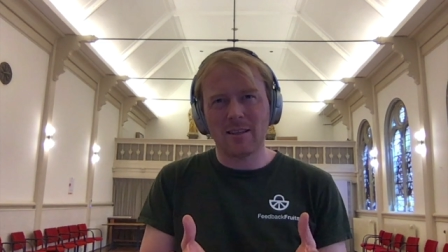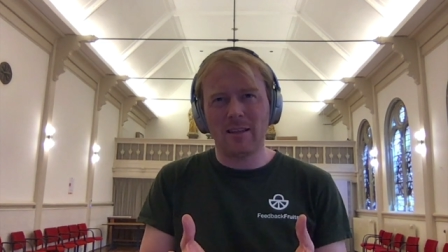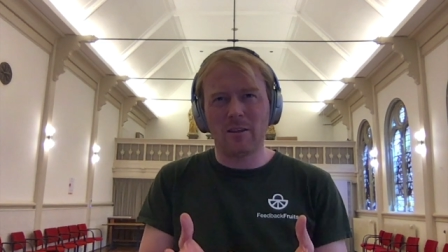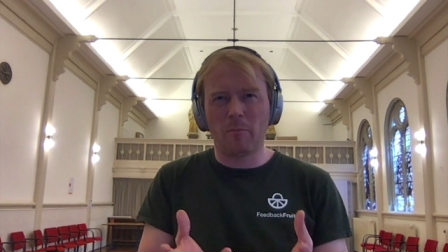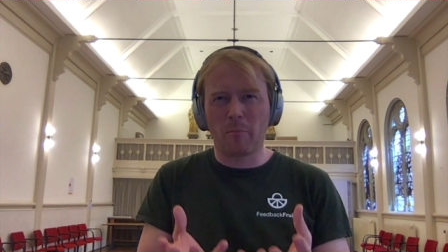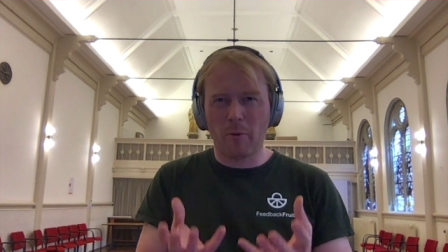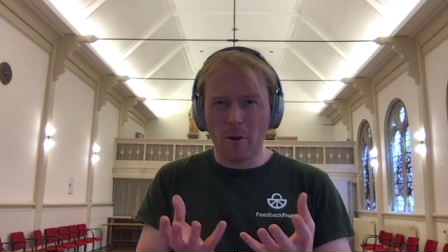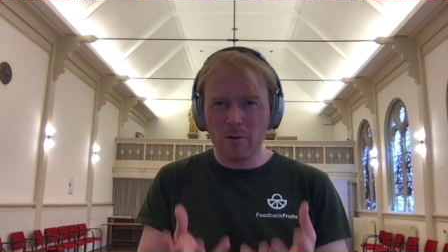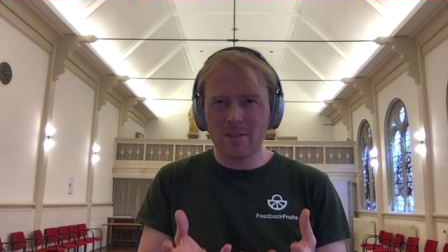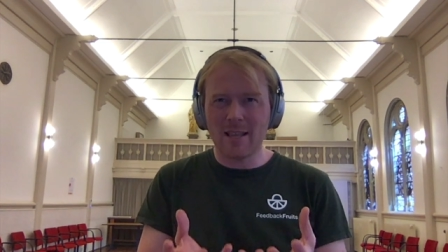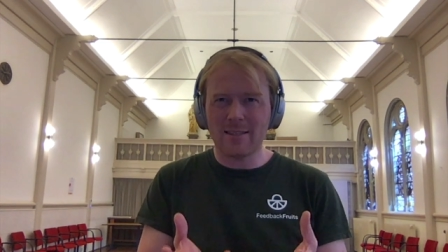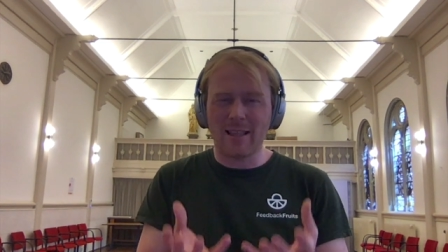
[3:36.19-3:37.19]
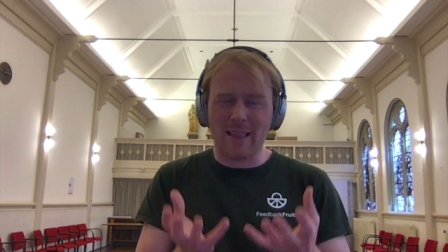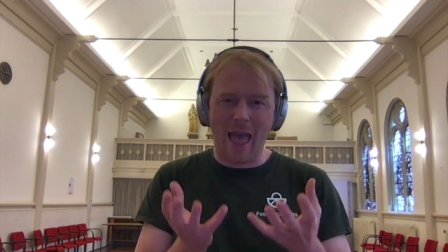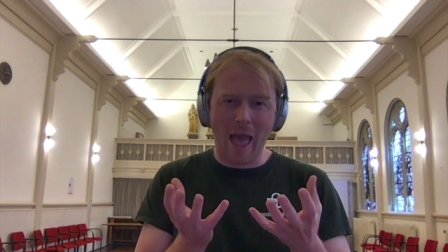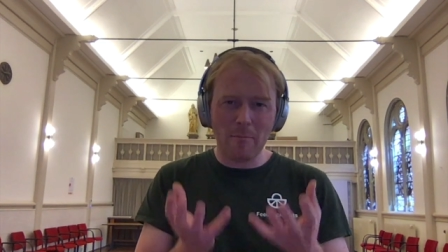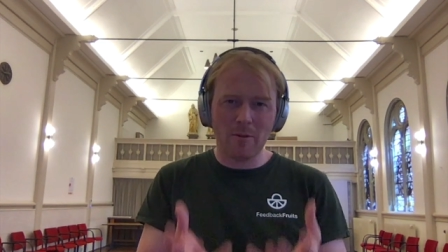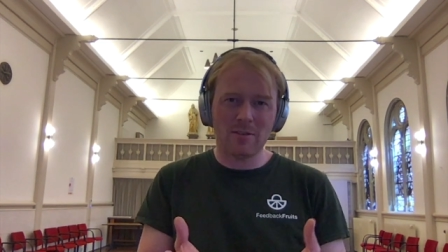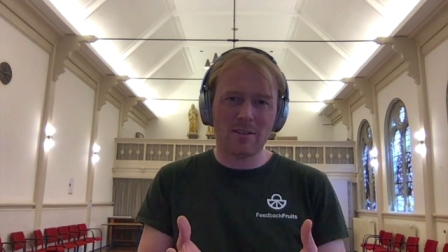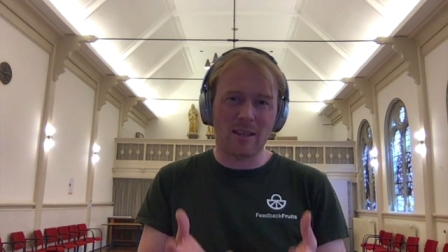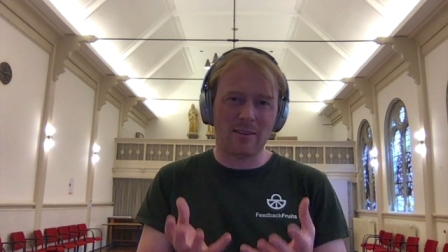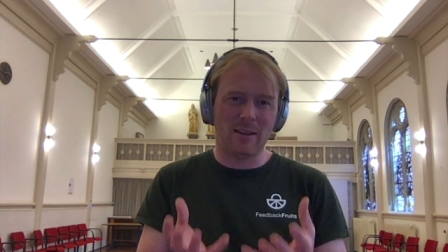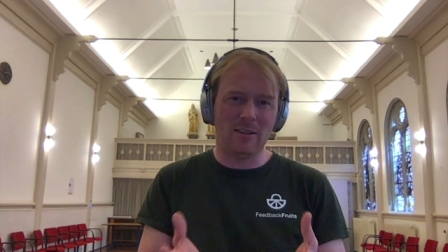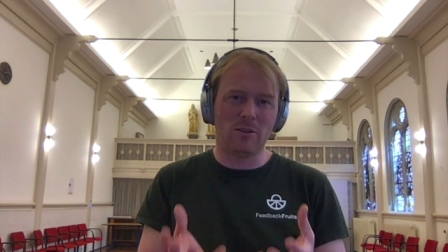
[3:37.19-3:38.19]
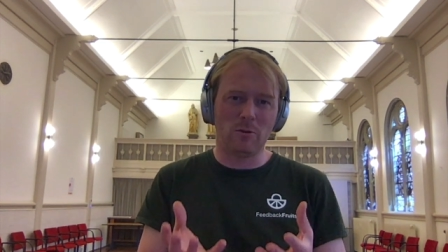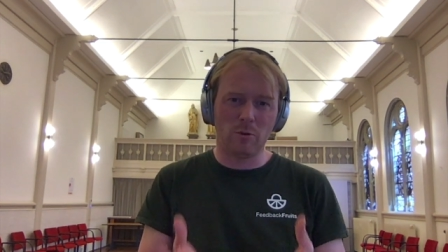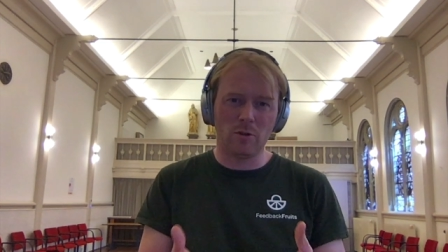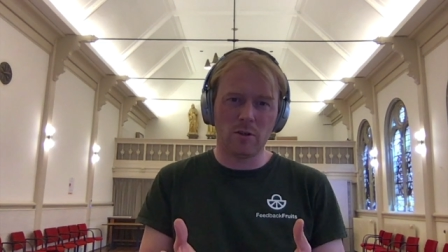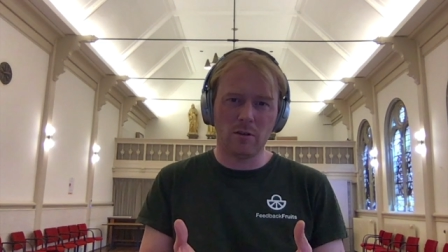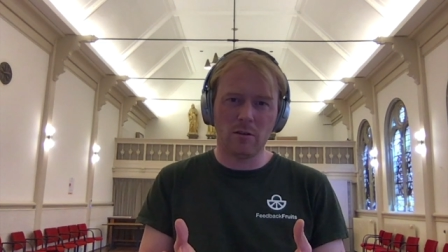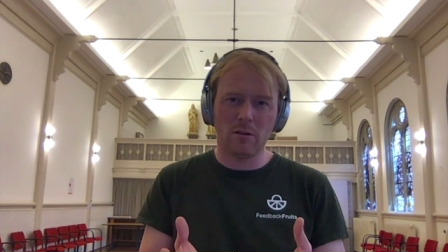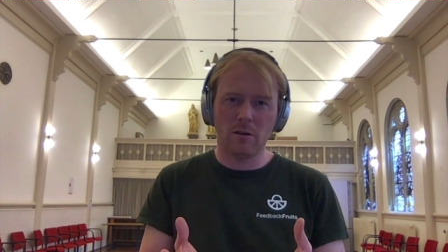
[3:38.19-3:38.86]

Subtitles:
in the process that happens at an institution,